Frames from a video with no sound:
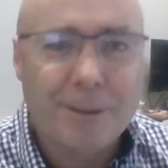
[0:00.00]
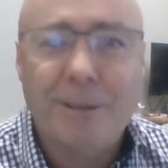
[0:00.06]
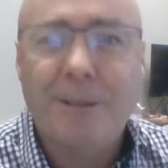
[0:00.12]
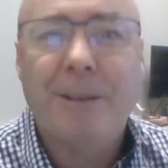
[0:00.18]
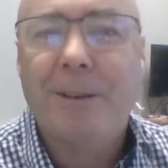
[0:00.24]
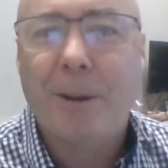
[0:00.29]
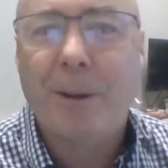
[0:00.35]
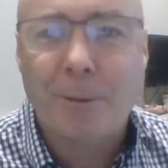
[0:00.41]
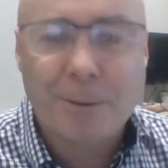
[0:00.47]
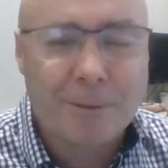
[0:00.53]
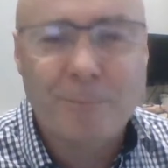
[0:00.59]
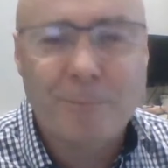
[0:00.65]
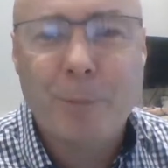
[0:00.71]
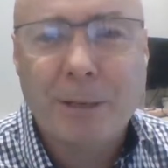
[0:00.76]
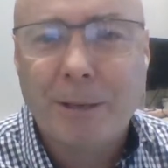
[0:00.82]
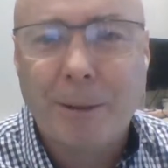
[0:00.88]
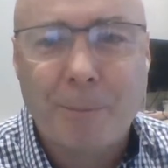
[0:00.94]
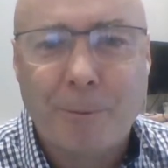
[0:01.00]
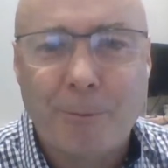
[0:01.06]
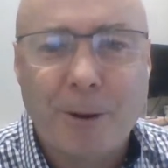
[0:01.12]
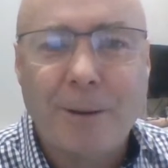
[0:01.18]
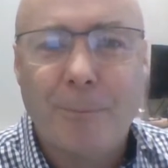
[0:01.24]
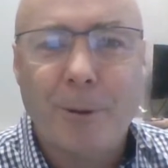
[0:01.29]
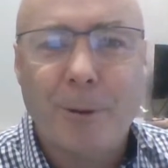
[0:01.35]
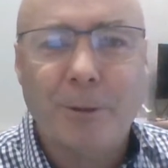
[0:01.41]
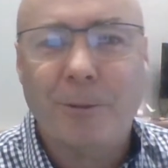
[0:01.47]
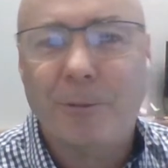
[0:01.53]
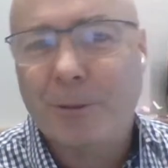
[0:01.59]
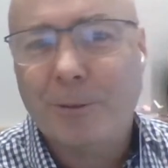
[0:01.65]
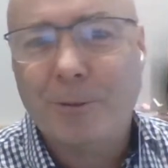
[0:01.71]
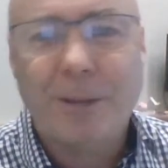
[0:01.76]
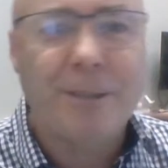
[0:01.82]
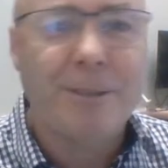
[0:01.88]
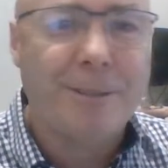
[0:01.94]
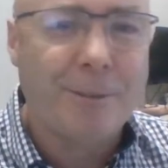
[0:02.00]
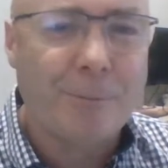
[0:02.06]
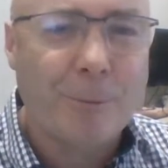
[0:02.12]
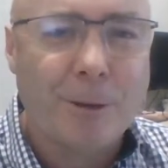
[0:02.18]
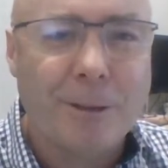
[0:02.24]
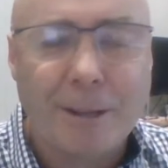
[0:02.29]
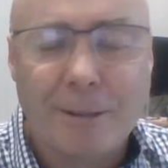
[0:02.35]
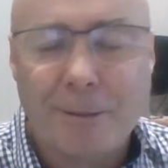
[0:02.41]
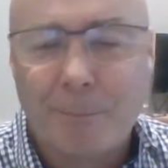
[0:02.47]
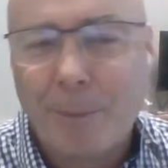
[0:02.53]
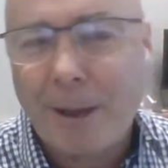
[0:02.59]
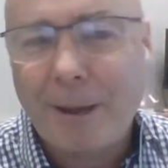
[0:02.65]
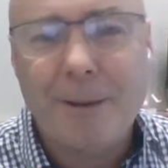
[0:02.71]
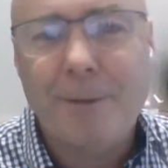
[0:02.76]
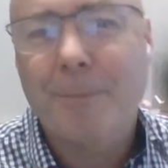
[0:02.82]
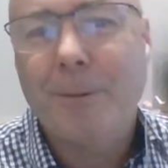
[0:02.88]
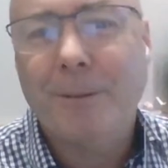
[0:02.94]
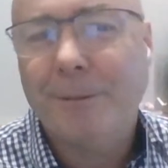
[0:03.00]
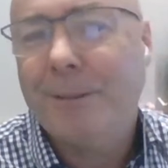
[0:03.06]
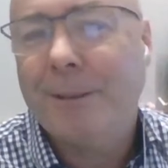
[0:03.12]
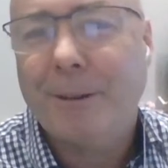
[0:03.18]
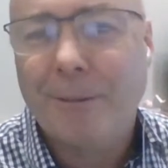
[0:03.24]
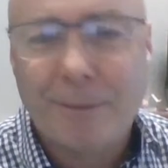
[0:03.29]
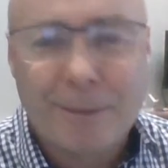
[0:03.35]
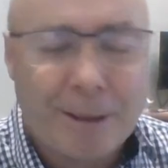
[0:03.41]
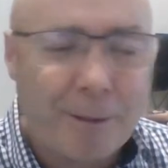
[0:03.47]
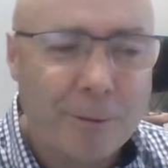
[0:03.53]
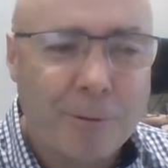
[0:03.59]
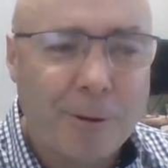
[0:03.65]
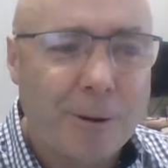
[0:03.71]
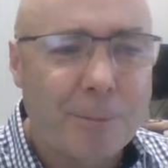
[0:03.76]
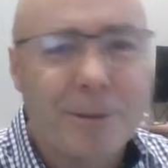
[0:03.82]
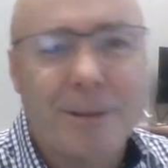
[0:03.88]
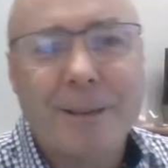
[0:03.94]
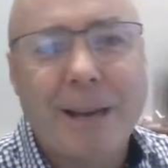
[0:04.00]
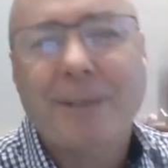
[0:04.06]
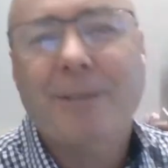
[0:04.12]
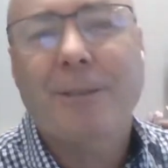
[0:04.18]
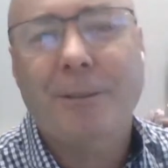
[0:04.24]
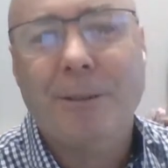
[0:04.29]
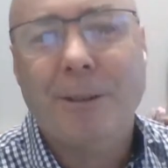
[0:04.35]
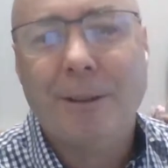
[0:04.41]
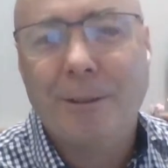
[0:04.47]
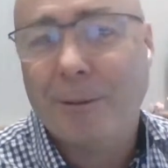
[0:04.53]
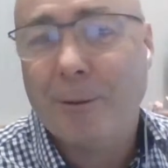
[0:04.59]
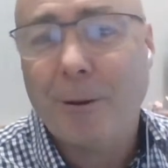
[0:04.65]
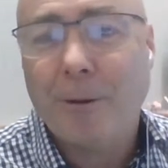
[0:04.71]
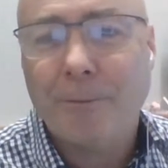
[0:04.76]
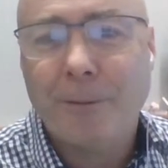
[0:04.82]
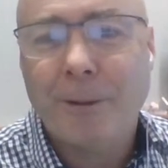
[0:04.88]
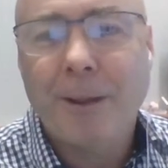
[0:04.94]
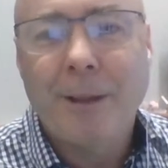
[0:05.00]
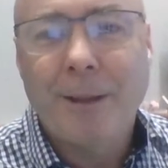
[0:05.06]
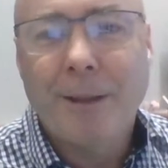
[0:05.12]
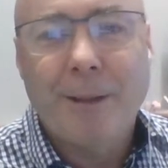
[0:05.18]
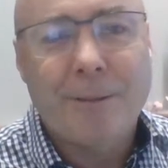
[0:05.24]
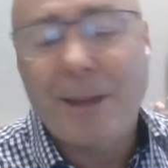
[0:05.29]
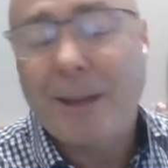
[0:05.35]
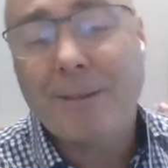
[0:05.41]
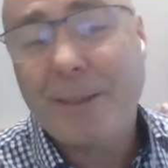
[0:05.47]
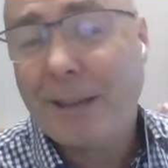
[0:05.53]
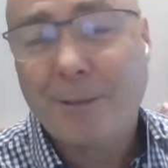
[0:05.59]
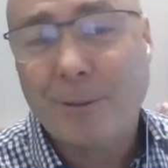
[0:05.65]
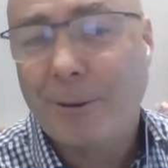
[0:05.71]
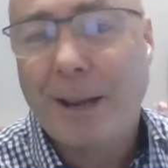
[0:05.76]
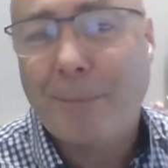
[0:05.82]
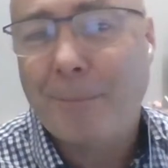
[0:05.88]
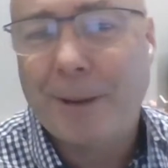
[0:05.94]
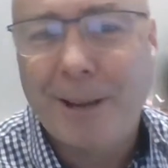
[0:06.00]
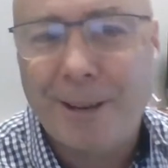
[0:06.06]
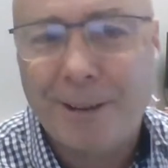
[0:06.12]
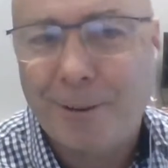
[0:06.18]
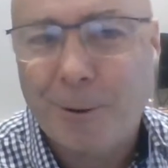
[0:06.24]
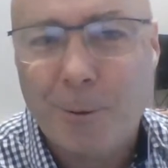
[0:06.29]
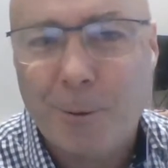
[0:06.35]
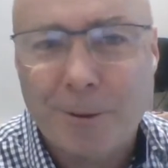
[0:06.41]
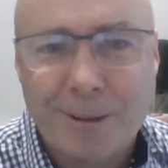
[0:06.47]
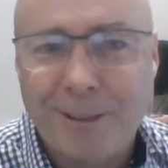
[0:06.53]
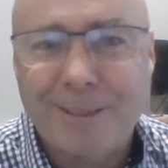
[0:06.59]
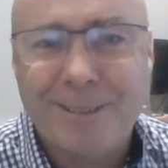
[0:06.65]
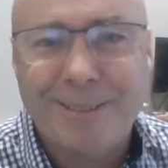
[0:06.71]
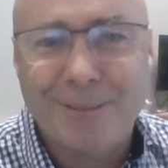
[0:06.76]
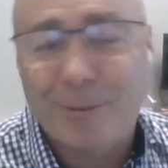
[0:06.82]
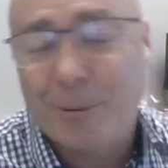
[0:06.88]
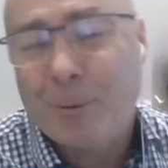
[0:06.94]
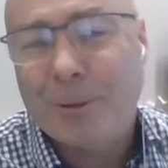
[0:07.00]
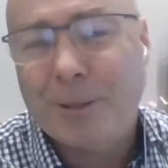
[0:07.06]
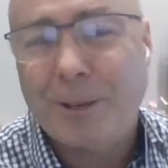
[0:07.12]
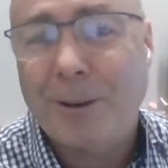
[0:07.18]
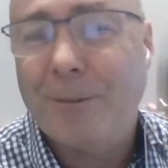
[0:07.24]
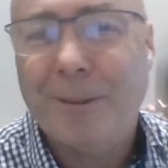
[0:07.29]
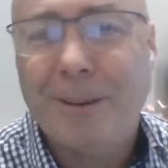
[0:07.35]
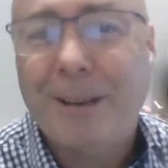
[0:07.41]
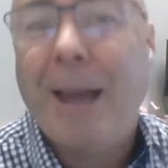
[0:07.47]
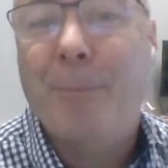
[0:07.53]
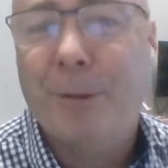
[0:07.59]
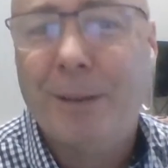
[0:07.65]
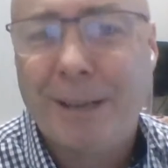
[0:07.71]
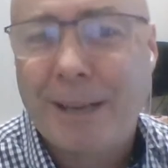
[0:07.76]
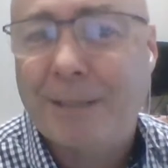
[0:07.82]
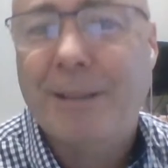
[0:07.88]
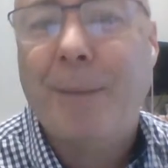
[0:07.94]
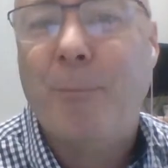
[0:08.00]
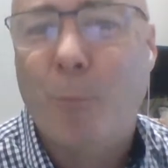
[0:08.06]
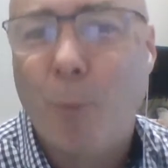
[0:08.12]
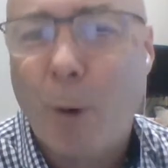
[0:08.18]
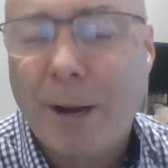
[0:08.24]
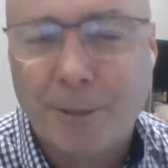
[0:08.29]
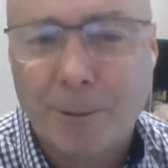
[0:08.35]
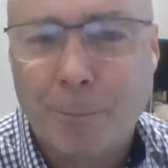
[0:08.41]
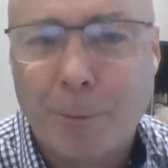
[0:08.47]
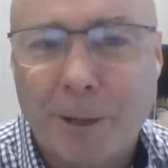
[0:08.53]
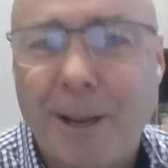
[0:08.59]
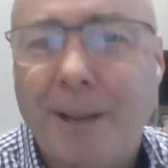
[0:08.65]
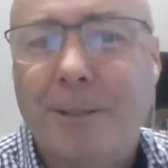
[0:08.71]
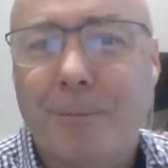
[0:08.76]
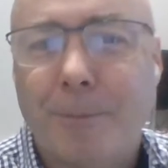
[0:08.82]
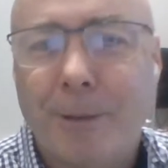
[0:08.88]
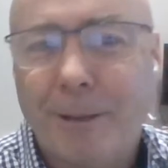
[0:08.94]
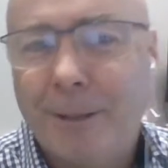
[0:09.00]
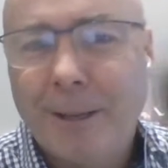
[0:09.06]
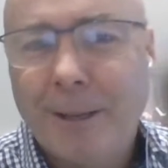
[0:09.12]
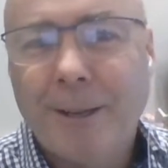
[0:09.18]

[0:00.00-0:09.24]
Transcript: You didn't know, you picked up a random person on the street and you wanted to get them to pay you, but now they're thrown up in your taxi and they're off. That's not happening in an Uber, or it gets to happen once per customer.